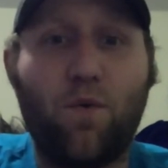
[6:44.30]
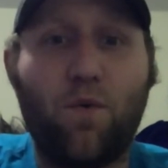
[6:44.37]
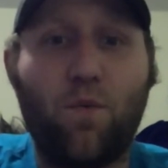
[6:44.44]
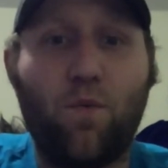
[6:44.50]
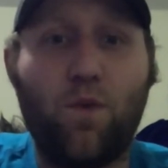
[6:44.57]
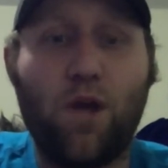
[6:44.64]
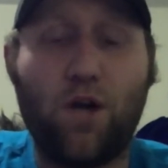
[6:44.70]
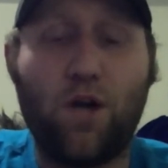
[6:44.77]

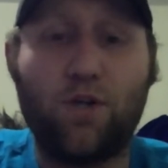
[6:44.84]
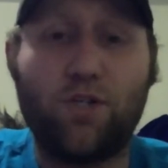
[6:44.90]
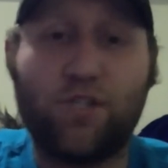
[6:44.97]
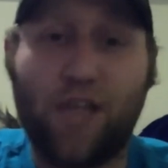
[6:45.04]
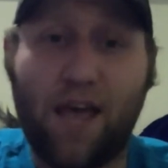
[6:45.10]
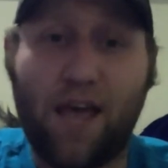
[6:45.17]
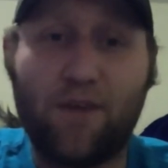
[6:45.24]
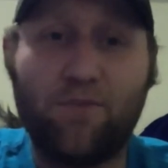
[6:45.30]
we
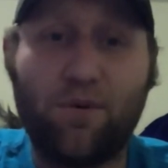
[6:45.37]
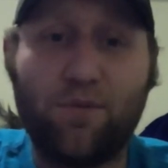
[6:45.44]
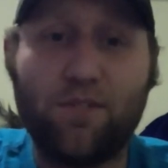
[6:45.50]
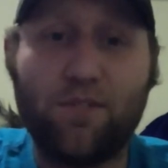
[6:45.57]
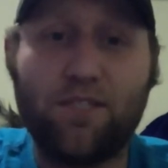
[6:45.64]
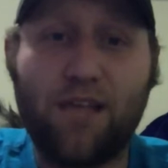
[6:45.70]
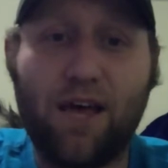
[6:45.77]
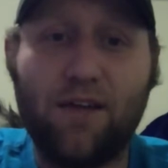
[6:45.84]
understand what
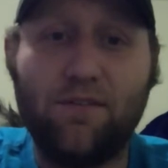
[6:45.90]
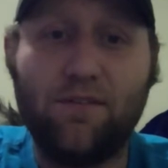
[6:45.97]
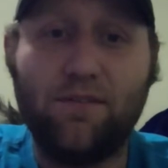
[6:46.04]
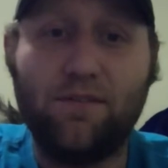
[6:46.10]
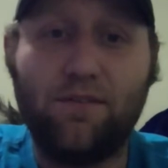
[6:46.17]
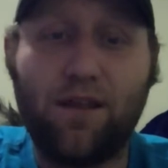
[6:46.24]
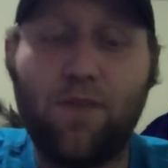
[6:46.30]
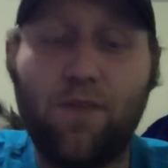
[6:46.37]
was said,
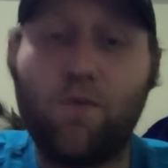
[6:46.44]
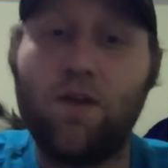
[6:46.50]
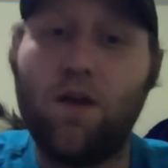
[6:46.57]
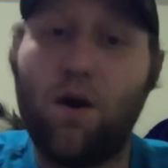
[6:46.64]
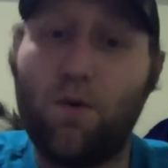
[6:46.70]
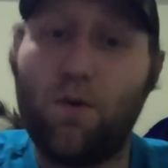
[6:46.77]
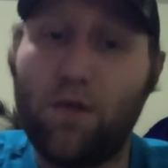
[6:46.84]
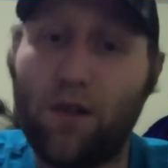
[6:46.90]
and we
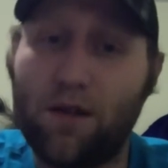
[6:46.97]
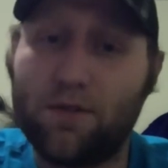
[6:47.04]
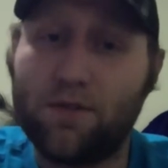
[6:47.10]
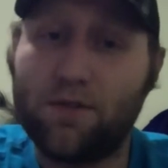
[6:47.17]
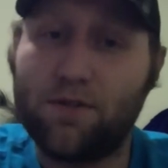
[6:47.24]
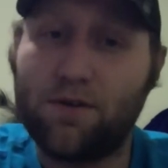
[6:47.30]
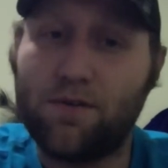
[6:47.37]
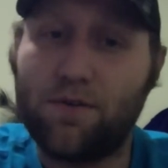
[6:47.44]
know we lost
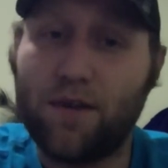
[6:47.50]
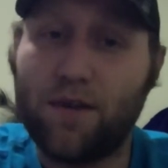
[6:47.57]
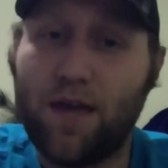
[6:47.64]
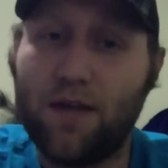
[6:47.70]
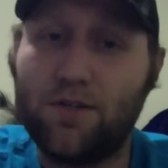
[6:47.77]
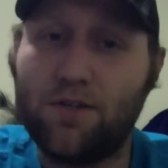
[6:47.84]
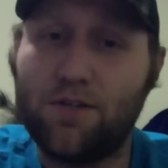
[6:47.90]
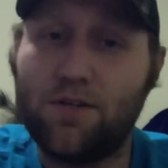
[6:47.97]
our
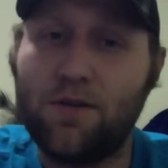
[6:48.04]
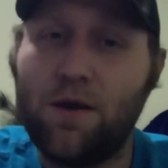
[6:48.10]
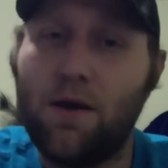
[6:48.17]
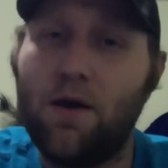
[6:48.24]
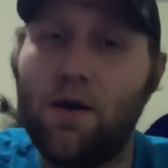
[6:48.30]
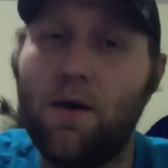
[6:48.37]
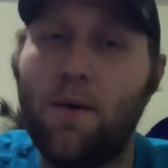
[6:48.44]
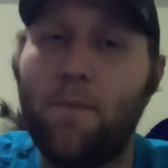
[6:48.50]
certification,
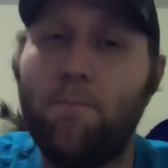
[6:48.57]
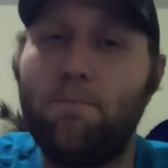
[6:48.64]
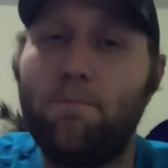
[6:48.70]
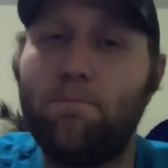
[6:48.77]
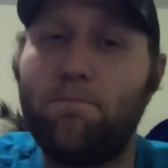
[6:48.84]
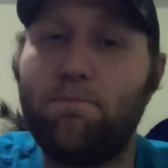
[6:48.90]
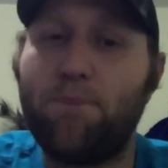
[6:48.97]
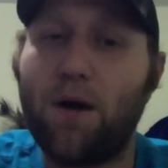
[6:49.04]

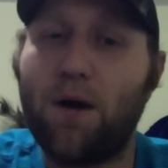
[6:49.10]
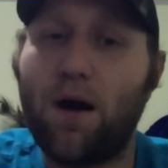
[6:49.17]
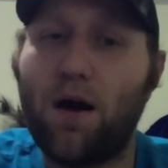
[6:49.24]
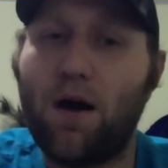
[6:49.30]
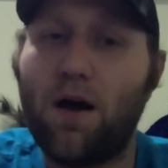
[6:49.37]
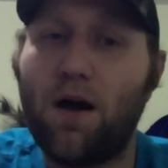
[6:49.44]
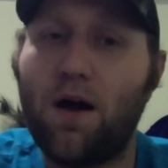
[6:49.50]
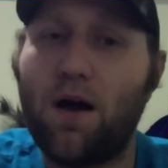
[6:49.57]

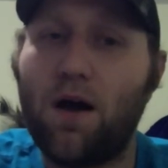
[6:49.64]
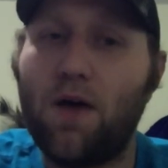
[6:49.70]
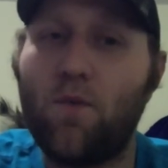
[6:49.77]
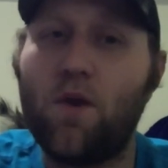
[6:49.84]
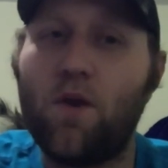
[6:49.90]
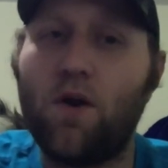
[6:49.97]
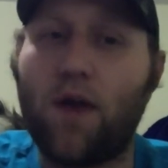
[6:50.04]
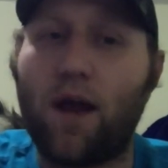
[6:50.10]
but
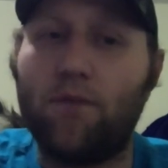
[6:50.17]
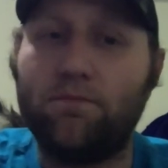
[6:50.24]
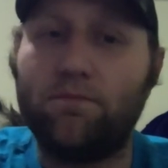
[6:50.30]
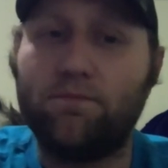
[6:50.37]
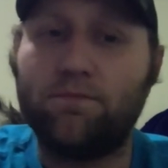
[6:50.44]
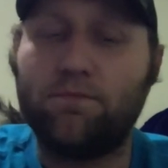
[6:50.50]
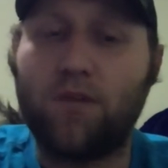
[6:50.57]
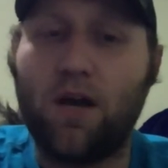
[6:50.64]
we don't care,
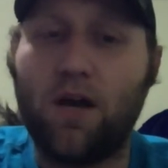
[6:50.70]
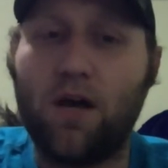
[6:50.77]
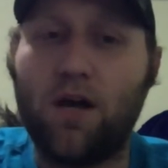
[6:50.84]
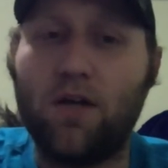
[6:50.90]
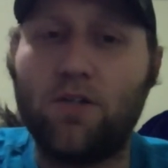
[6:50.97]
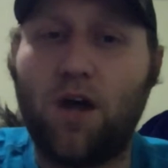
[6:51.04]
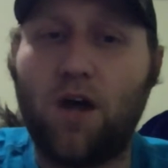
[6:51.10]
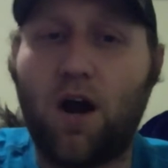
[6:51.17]

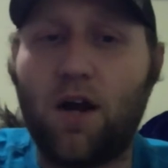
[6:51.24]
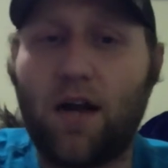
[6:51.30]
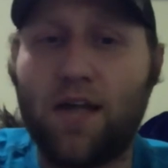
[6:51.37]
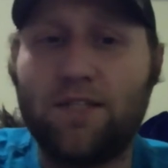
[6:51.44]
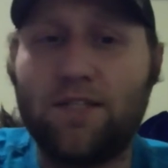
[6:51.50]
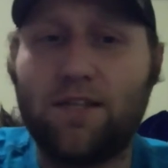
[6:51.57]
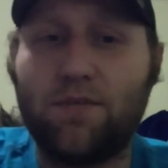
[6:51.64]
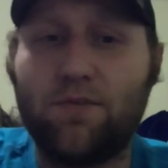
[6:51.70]
because our
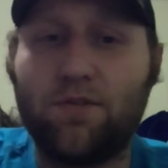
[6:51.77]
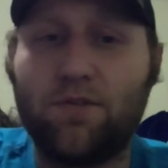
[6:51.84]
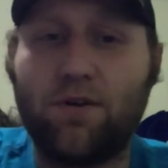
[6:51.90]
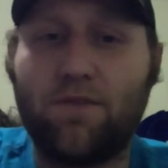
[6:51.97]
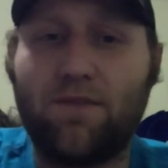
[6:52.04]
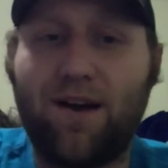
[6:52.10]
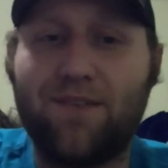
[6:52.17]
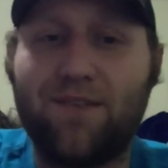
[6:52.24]
guys said it was
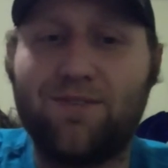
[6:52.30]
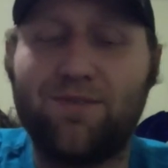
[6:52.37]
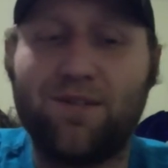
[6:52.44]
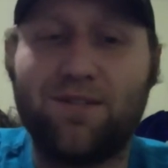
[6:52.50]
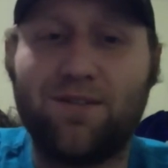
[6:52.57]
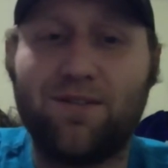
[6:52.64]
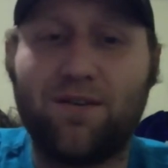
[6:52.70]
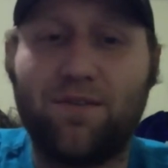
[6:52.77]
certified, so
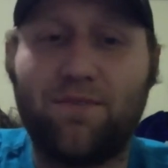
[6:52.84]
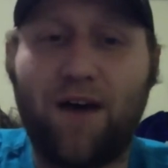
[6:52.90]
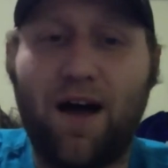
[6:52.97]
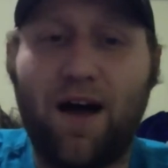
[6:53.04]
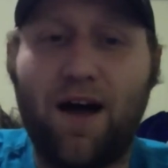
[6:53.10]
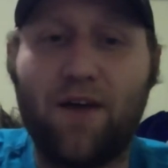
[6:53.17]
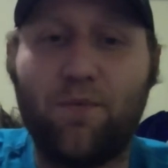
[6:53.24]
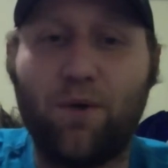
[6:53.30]
it's
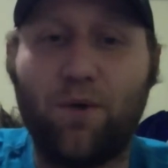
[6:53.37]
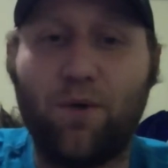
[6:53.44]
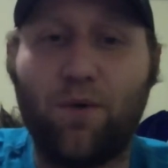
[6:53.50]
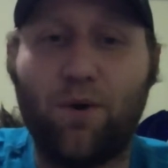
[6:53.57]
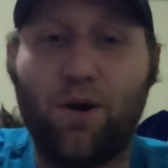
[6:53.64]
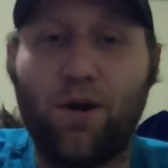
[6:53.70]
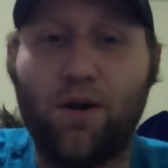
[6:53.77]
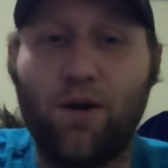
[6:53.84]
certified. We're
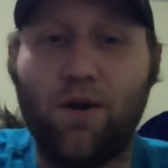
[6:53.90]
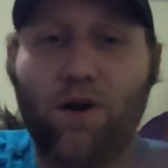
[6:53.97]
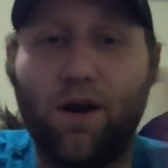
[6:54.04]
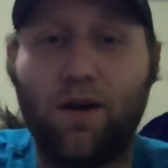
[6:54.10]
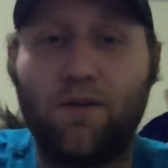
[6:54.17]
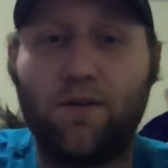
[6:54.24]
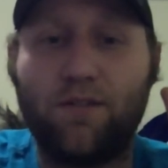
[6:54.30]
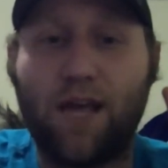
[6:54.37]

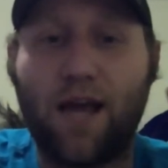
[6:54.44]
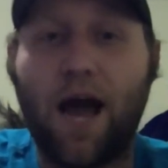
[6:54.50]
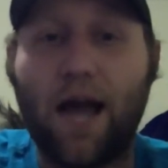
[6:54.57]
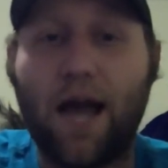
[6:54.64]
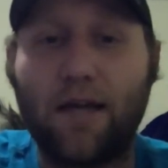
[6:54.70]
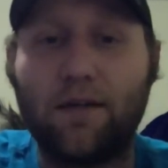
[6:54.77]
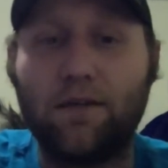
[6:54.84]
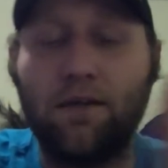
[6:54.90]
Warrior. Take a
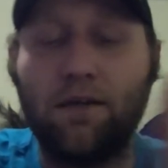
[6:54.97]
hike.